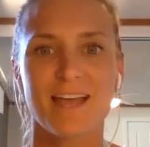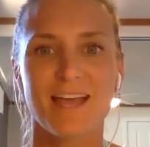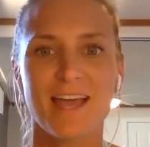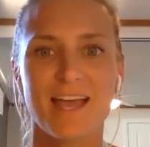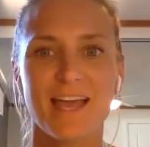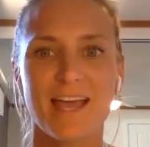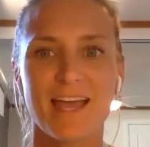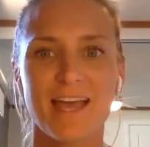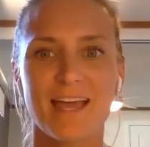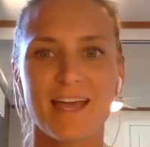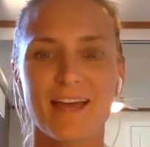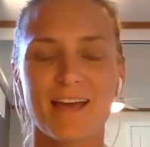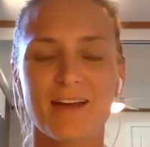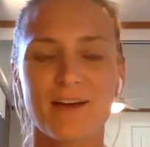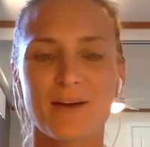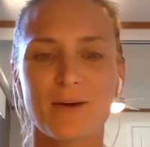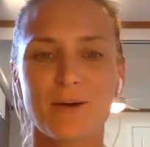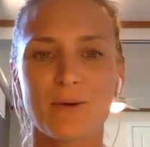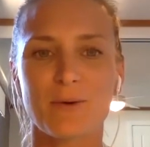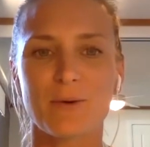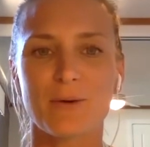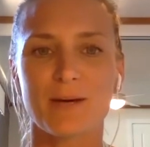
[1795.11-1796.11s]

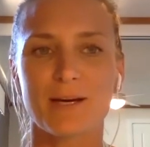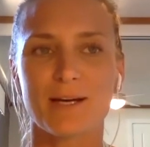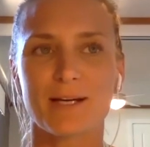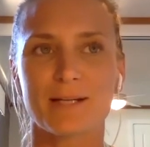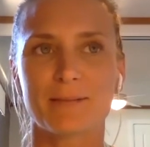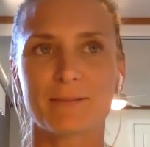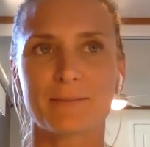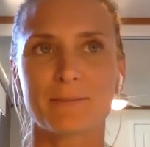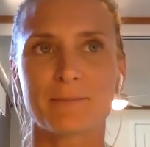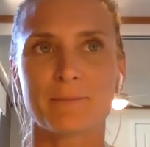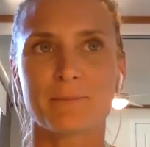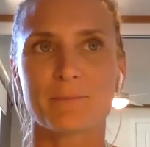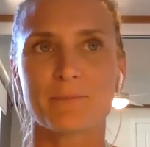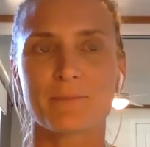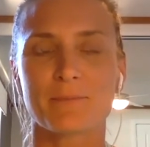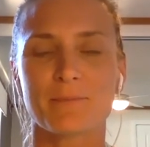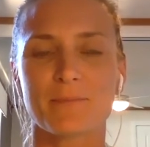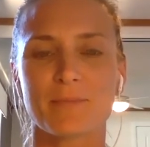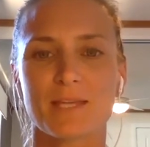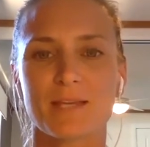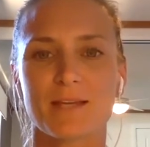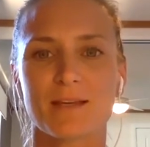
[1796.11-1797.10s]
How
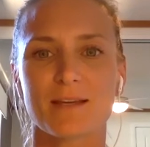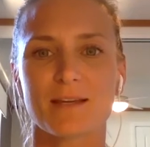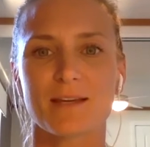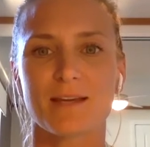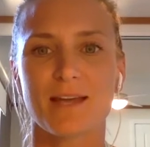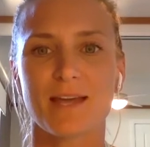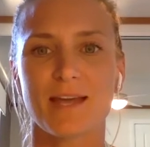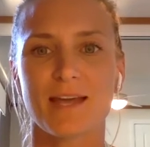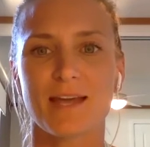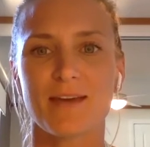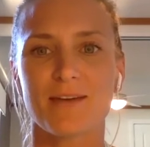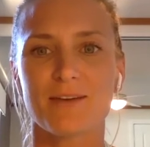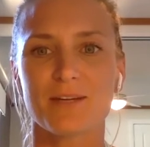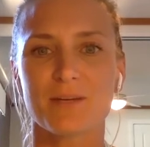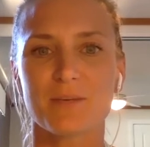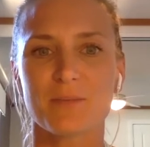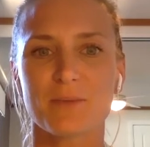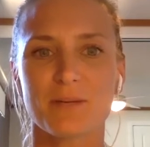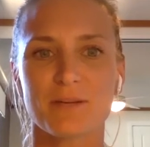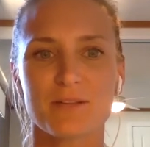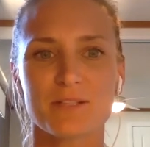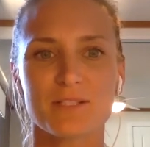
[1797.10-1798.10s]
how can
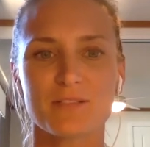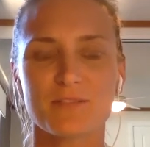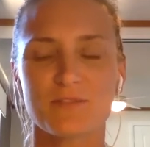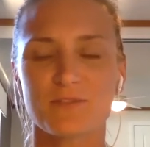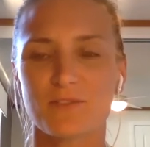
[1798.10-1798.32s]
parents